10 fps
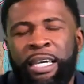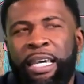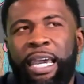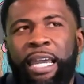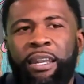
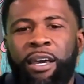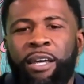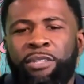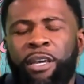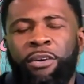And I
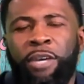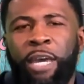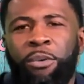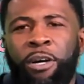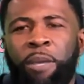was like, okay,
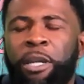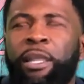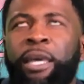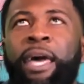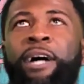well, I'm going to
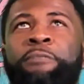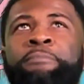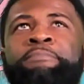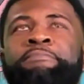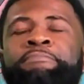lay
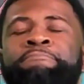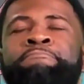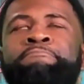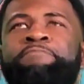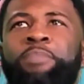down.
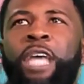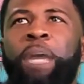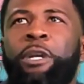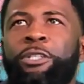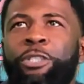I'm
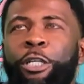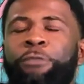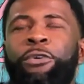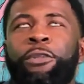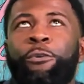going to chill
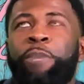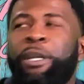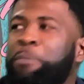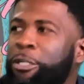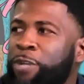for a little bit.
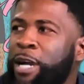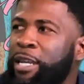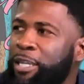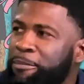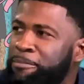I'm going to try it
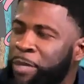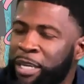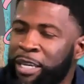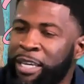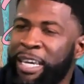again.
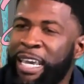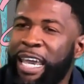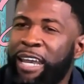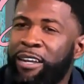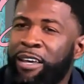
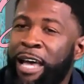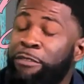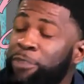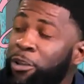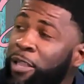And I
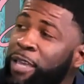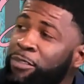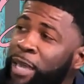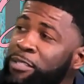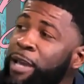feel like
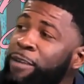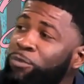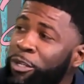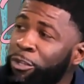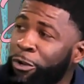that's kind of
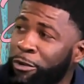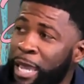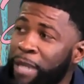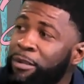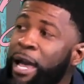when you're
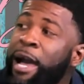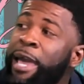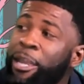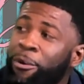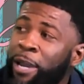like
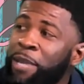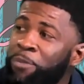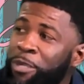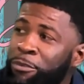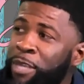dying, right?
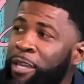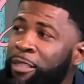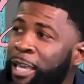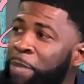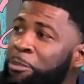When you think
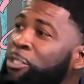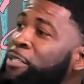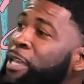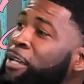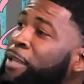like, I'm just going
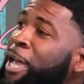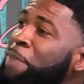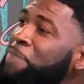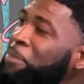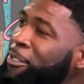to take a nap.
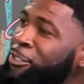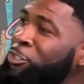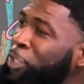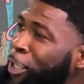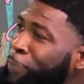I'm going to just
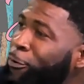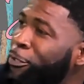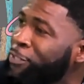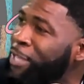chill for a second.